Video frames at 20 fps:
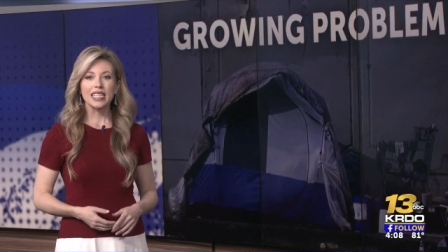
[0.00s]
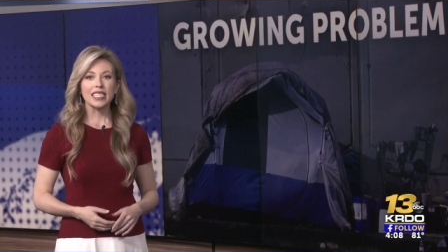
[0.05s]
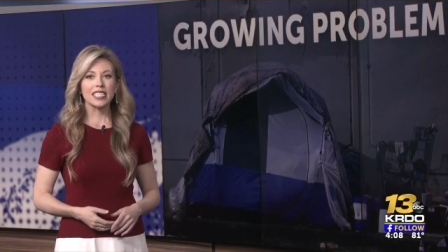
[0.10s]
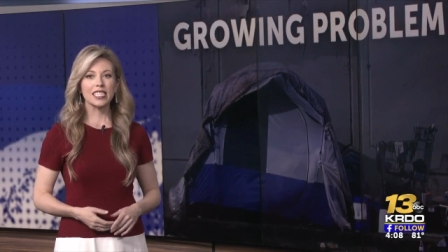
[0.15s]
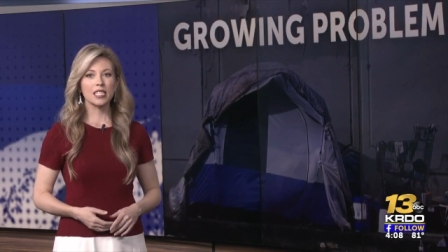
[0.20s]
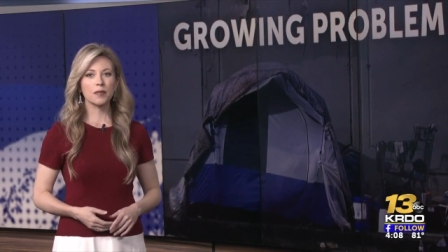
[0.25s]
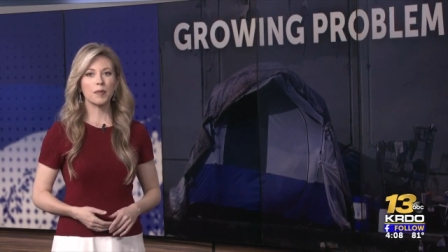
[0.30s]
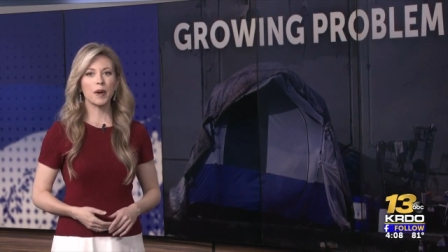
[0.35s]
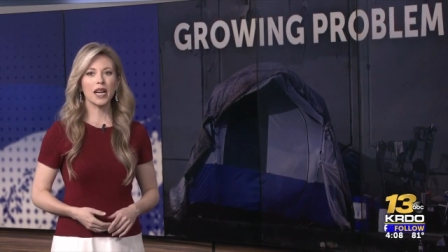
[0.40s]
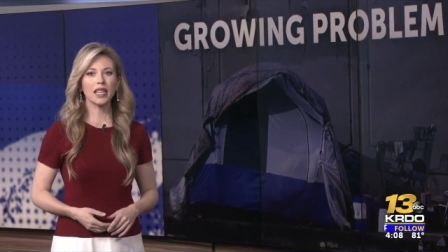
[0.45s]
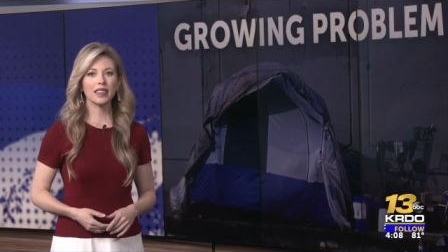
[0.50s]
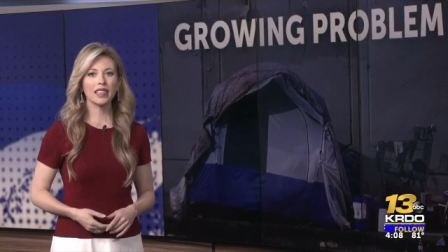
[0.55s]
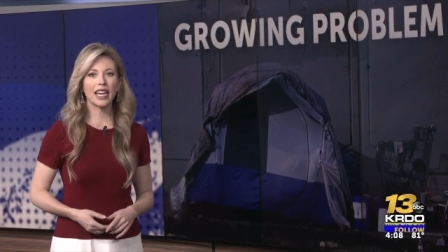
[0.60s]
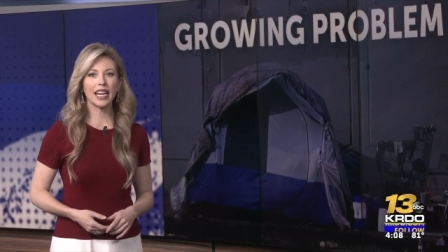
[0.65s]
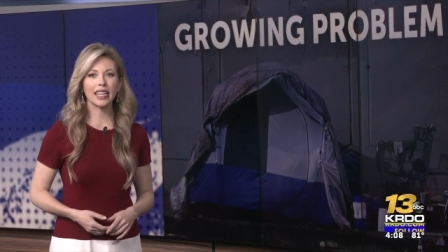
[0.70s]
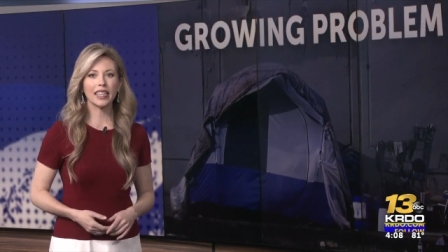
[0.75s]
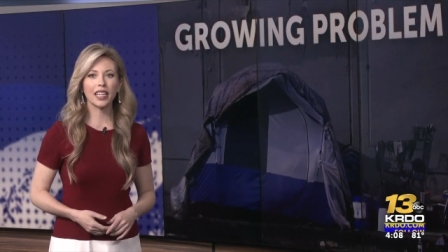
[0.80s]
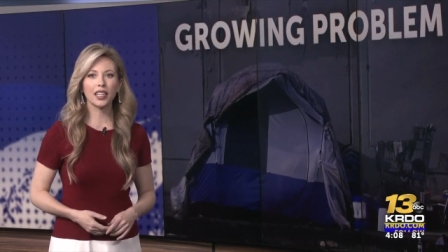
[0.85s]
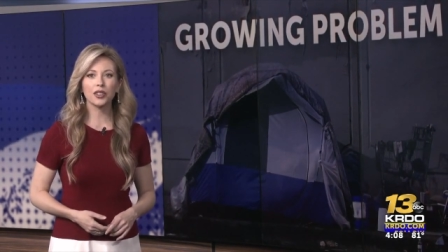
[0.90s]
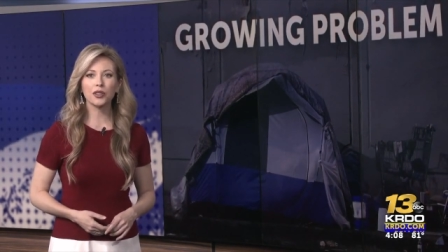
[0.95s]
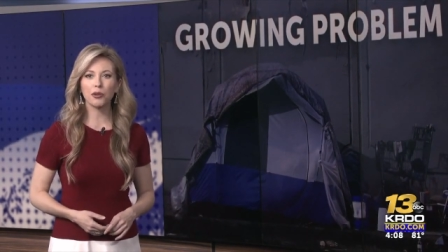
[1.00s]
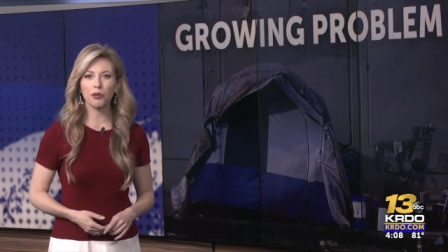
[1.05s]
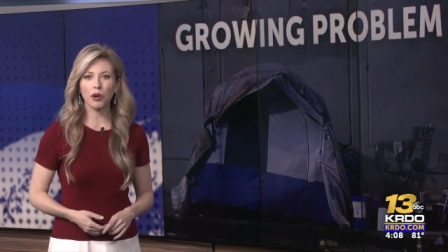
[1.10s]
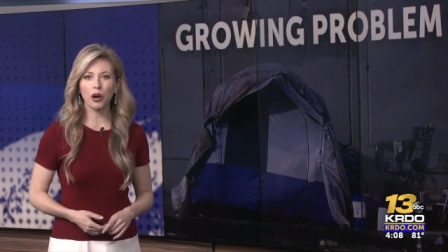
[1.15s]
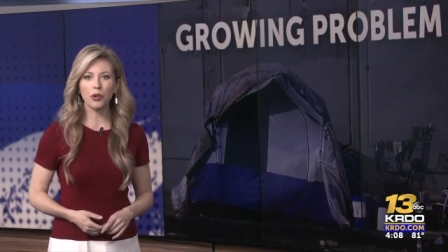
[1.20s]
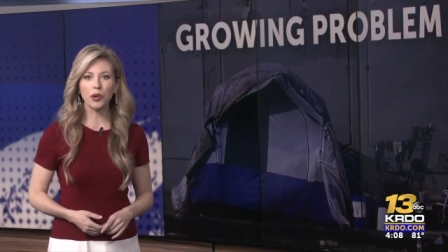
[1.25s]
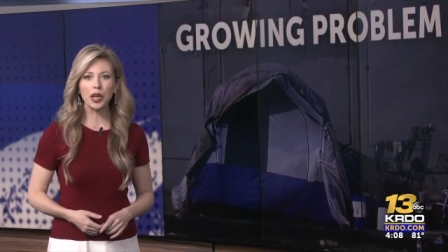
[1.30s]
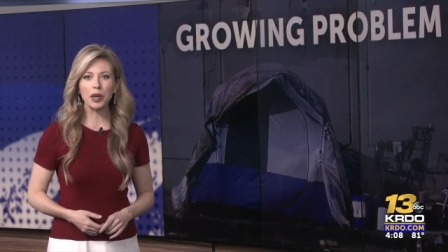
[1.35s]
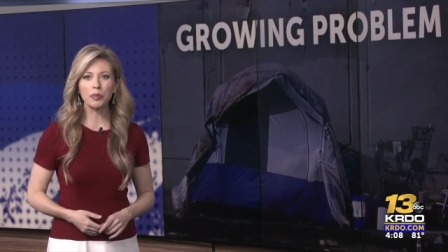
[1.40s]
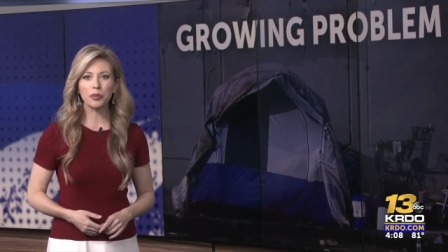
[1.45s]
to spotlight a
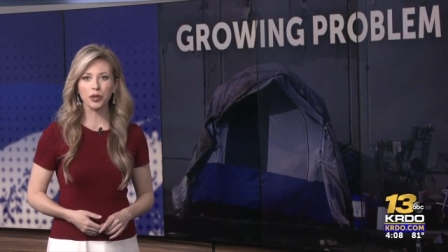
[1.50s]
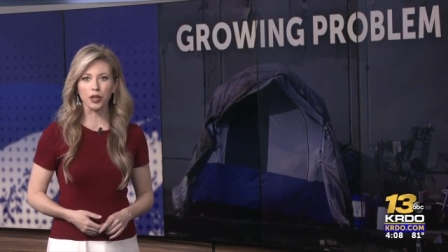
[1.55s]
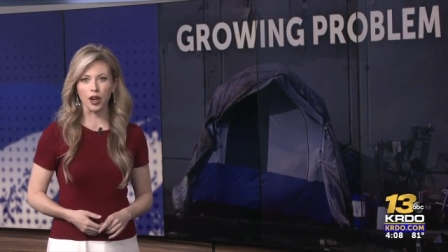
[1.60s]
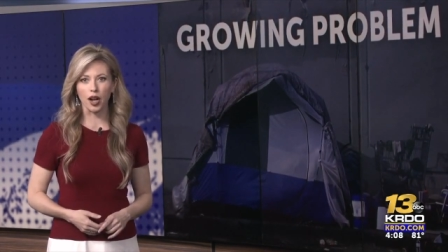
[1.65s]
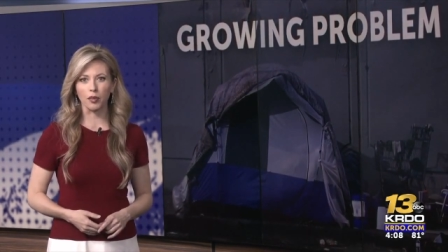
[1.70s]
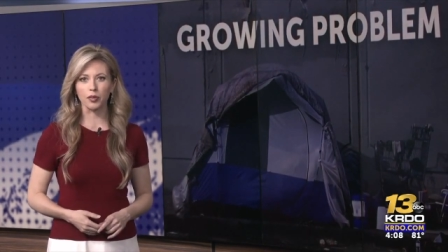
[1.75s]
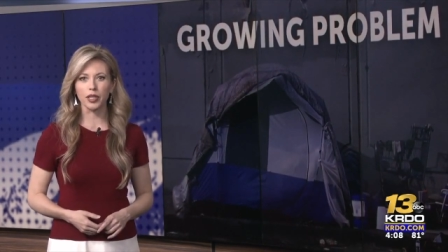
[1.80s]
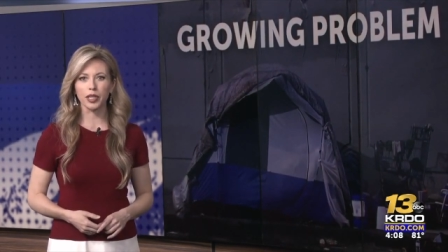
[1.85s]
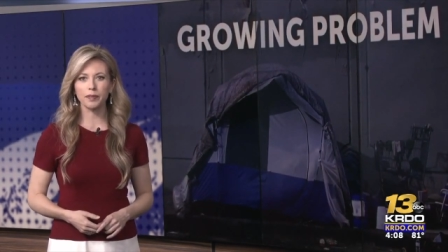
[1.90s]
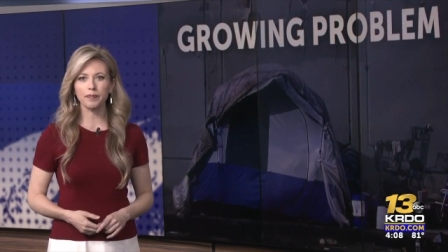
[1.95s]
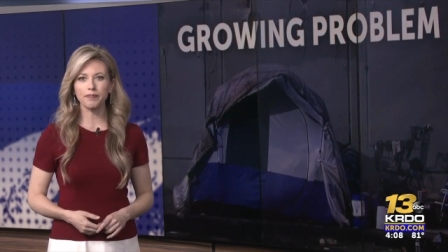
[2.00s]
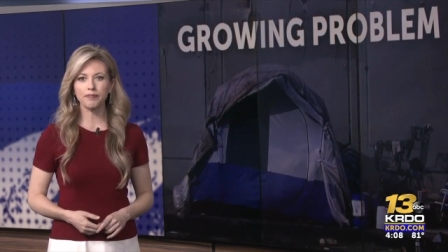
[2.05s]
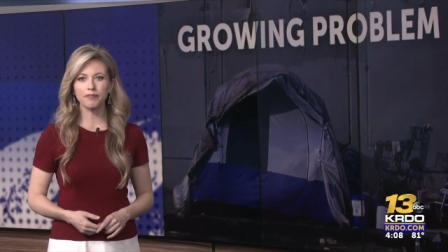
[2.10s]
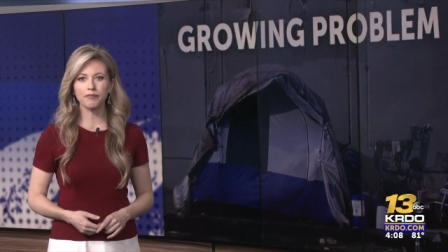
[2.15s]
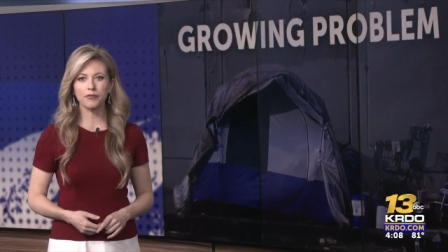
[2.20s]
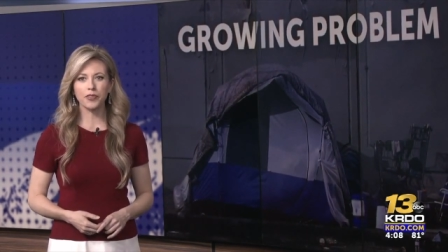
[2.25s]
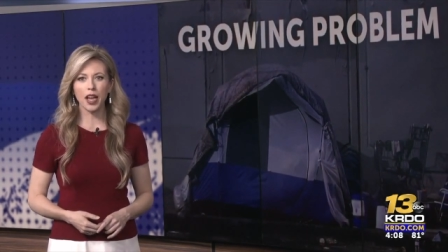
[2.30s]
growing problem.